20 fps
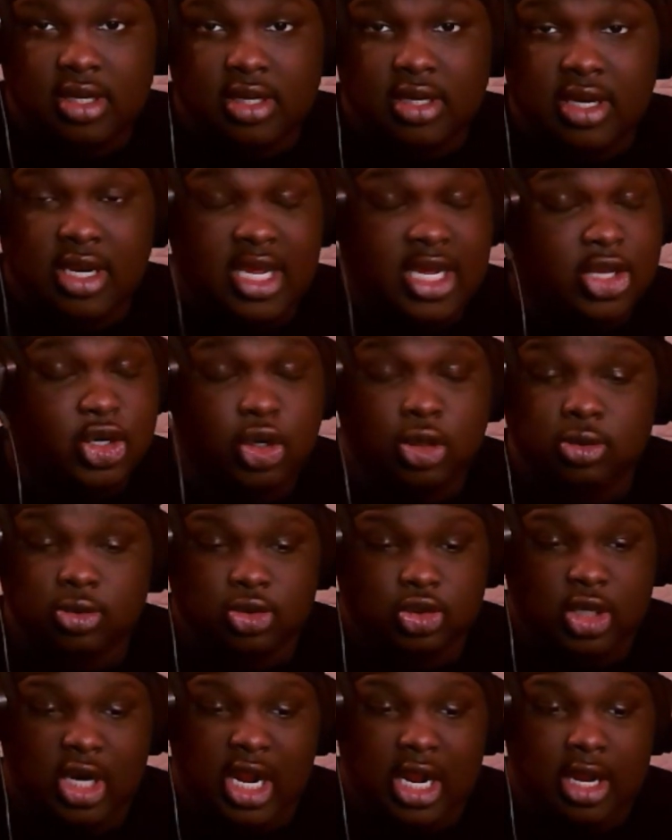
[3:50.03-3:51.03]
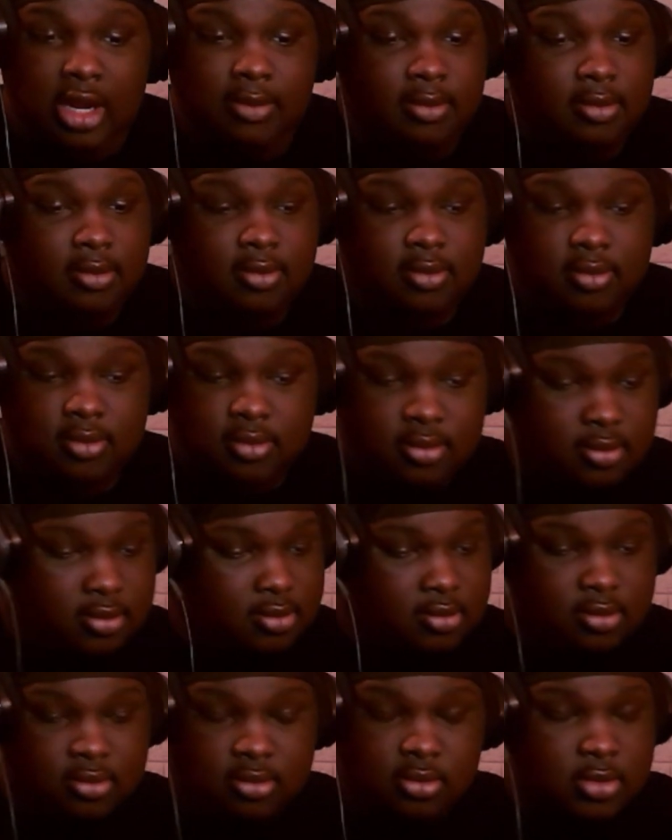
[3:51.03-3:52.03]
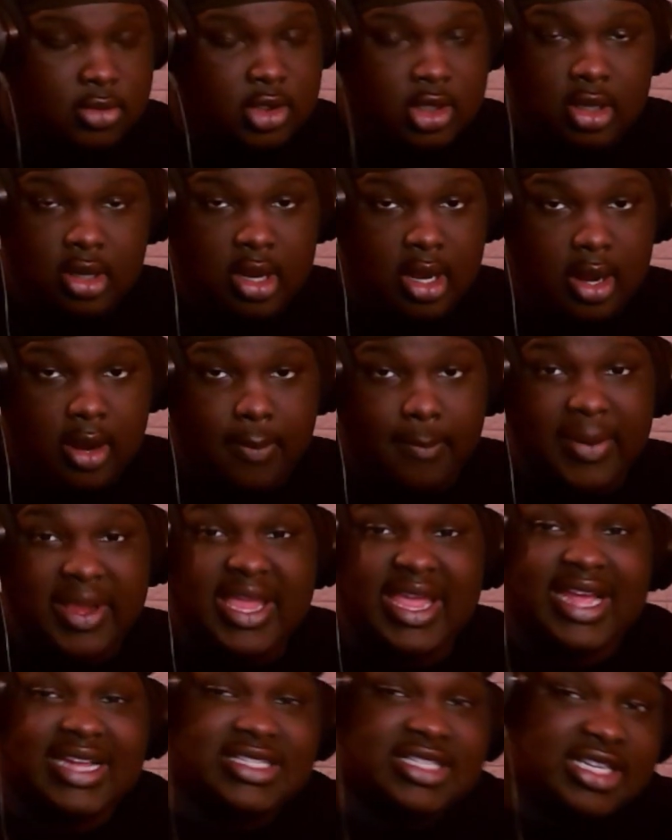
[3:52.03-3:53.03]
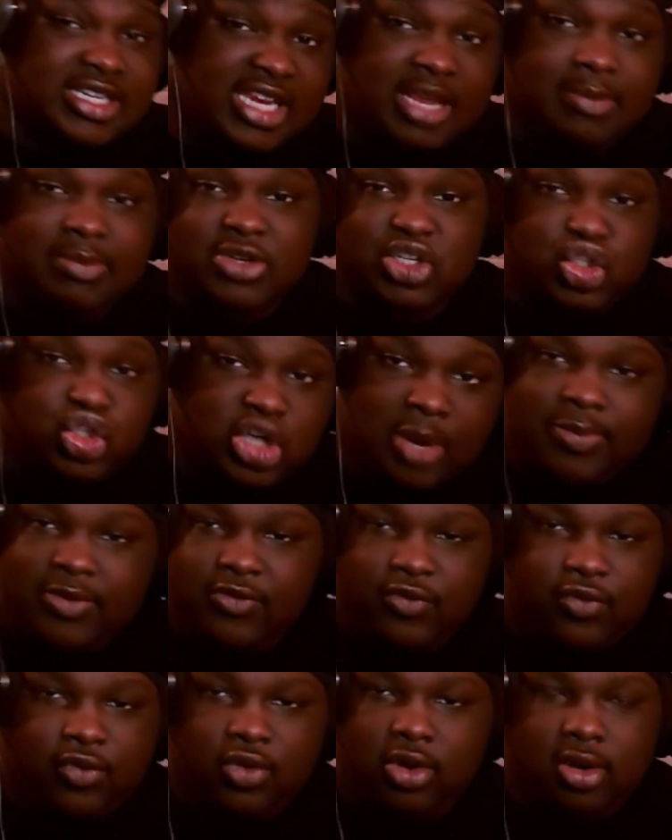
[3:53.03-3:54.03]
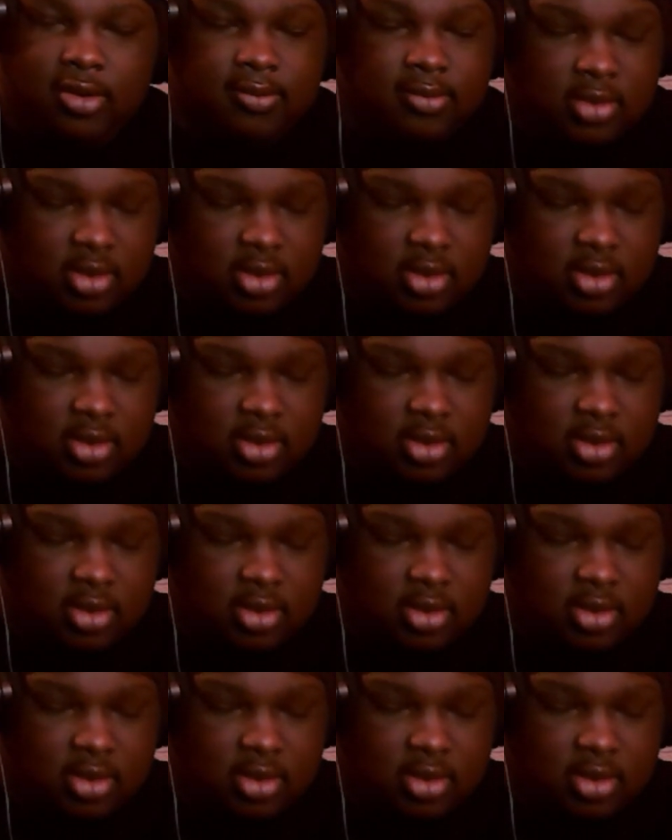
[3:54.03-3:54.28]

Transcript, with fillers: Nigga don't drop. But he has the demons dropping for him.